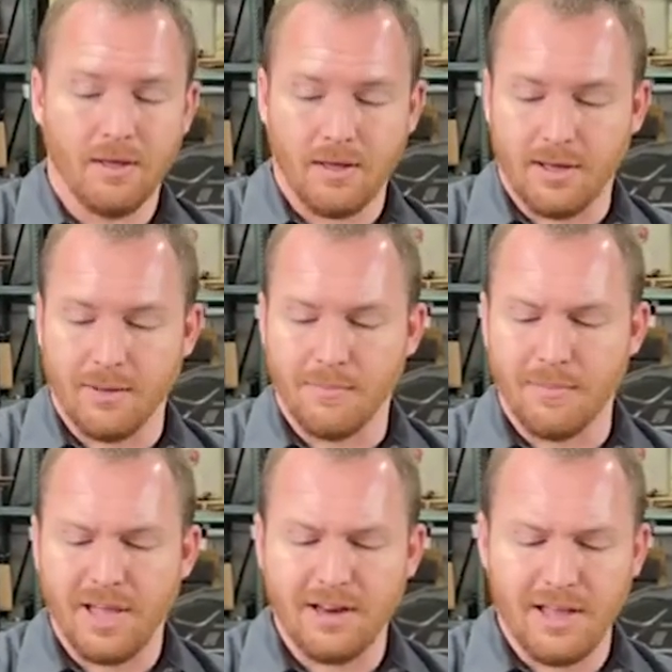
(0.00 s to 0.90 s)
NA
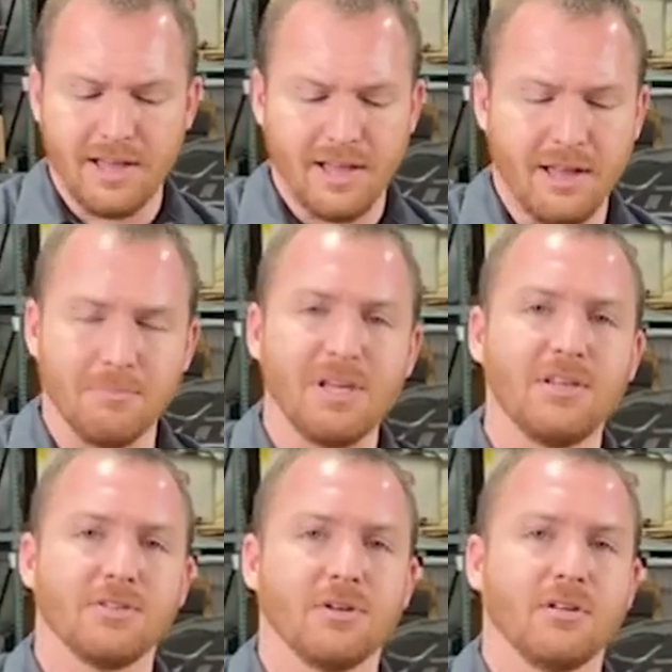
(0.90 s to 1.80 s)

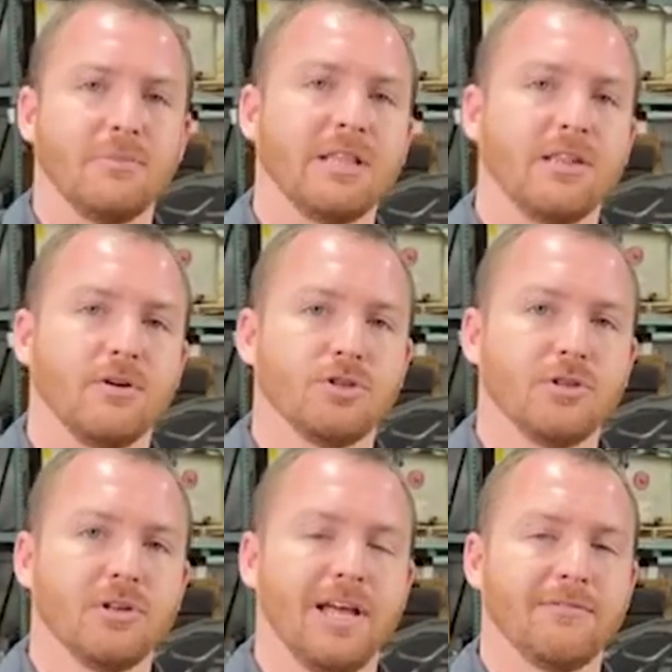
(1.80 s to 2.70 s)
NBs are a little bit
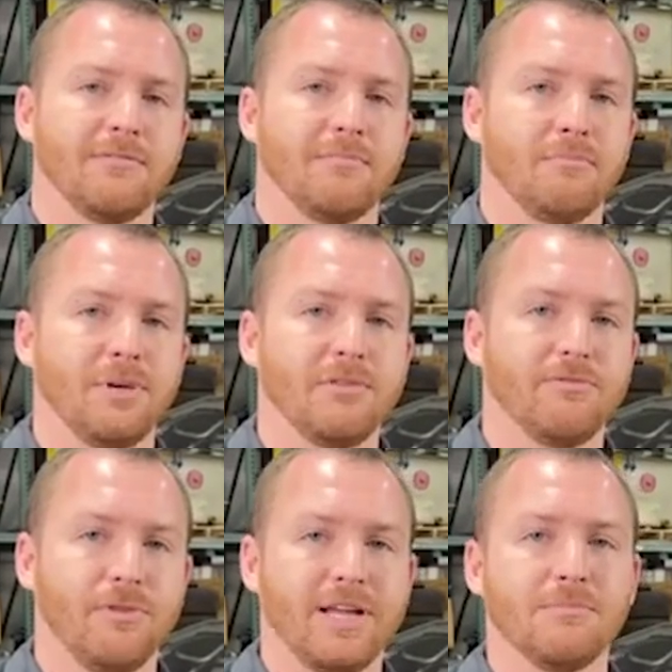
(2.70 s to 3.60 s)
larger, have big
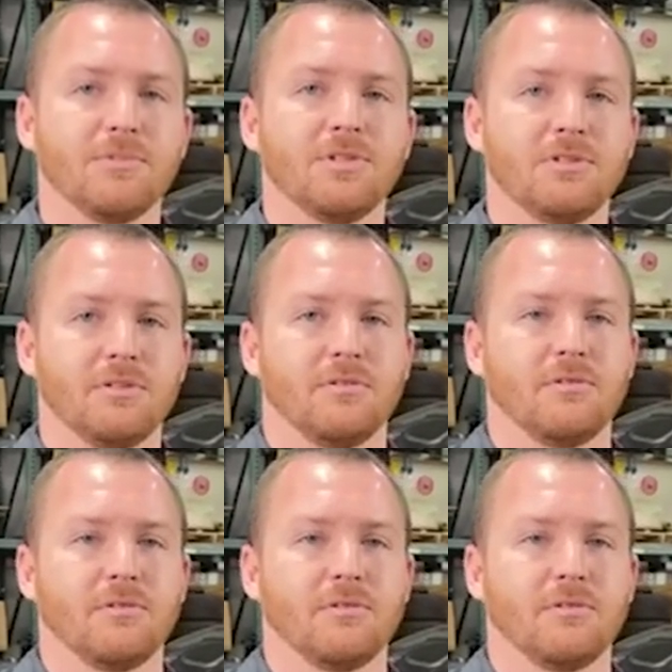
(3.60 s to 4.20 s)
frames.